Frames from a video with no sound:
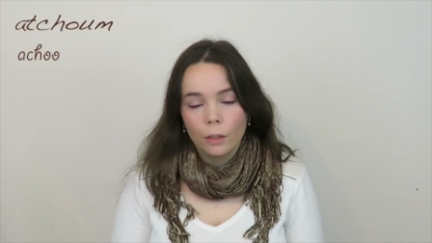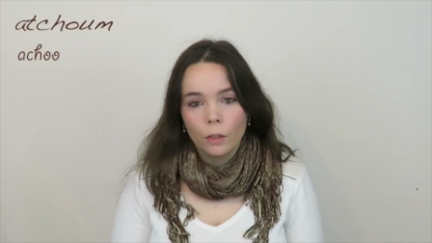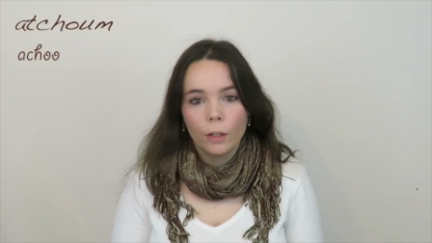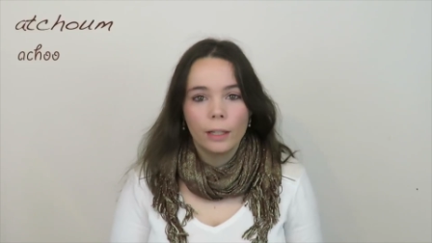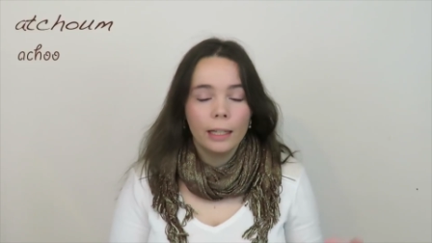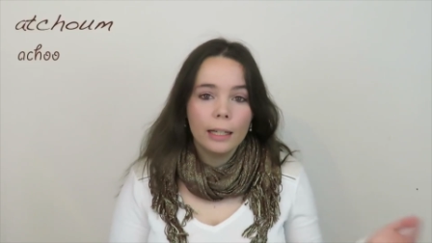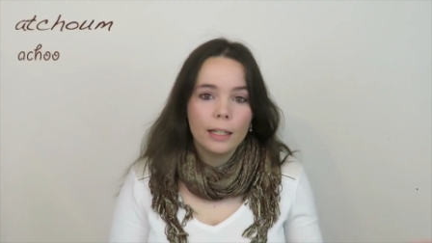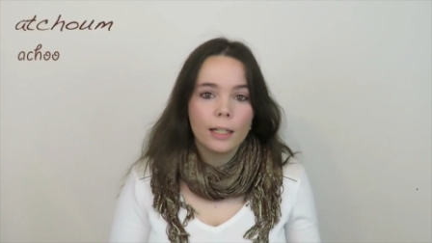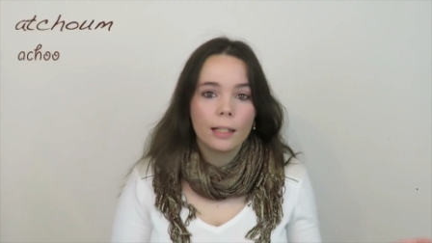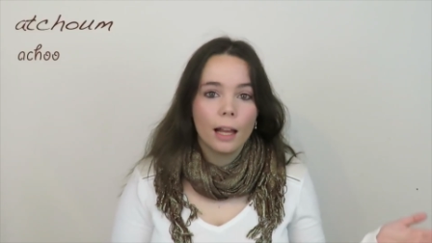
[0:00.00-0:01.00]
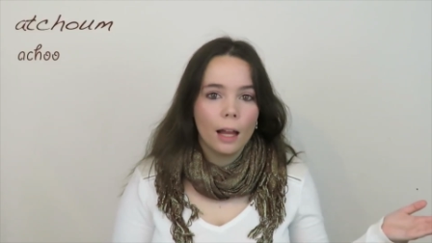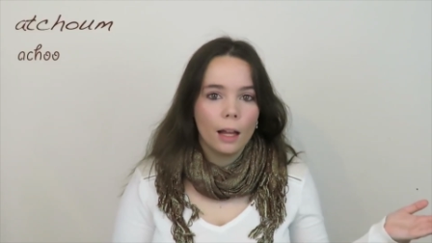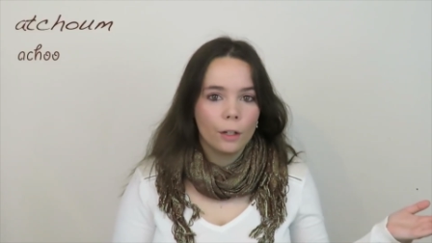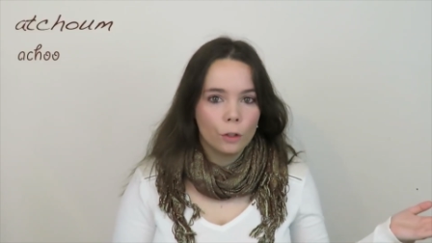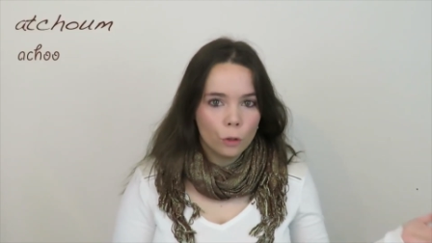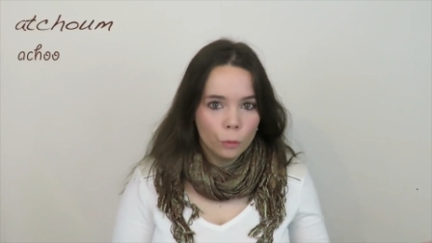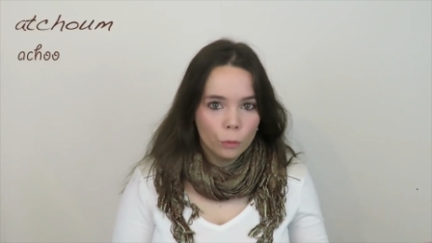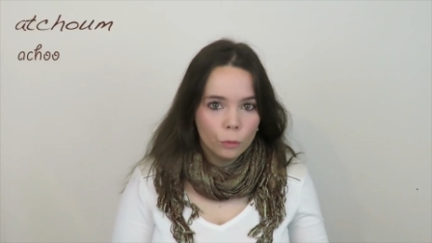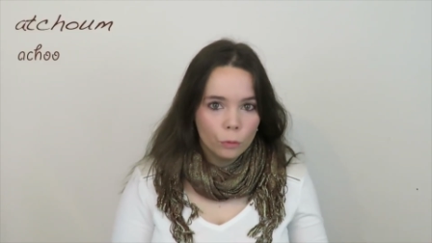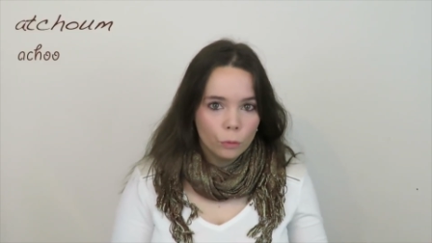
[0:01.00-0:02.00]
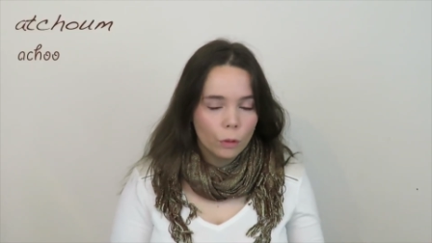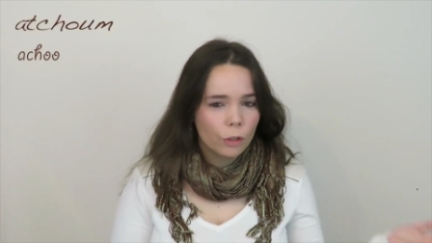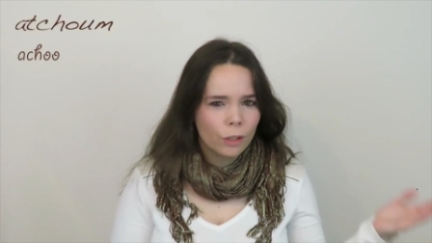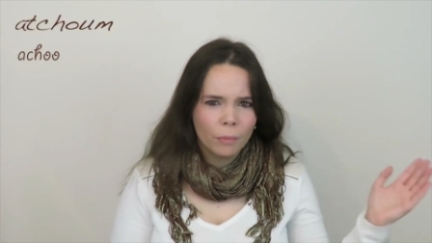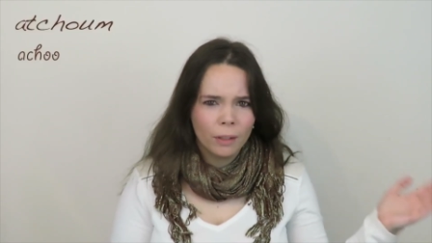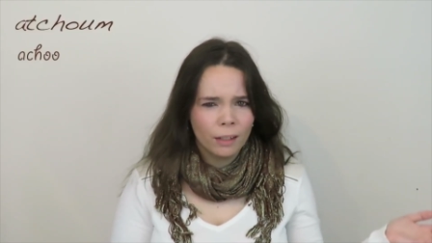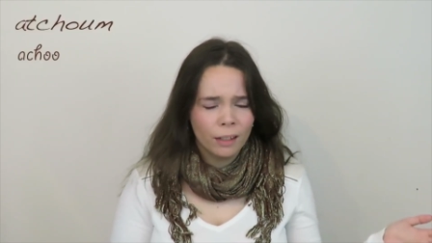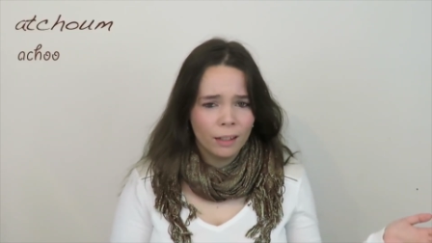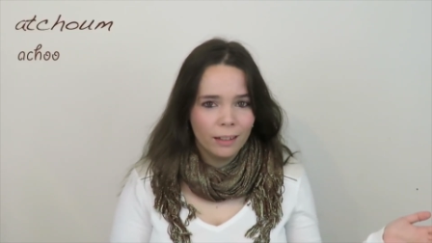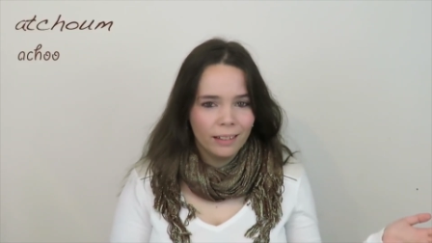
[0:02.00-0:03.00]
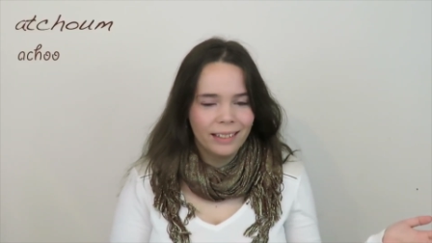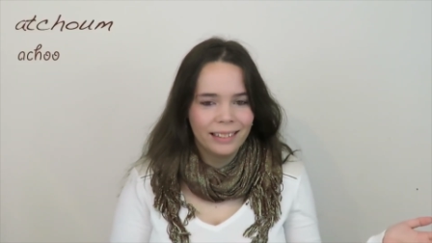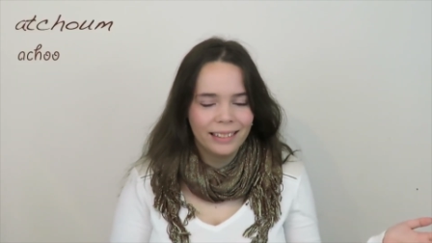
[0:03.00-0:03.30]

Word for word: So in English it's atchou or something like that.